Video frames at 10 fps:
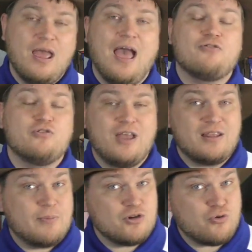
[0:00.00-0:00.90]
as you take
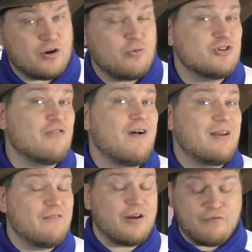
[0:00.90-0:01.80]
them in tricks, which I
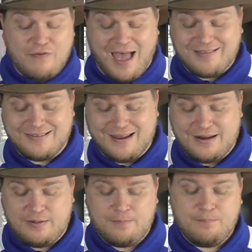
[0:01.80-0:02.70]
find very
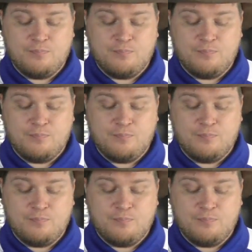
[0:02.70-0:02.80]
fascinating.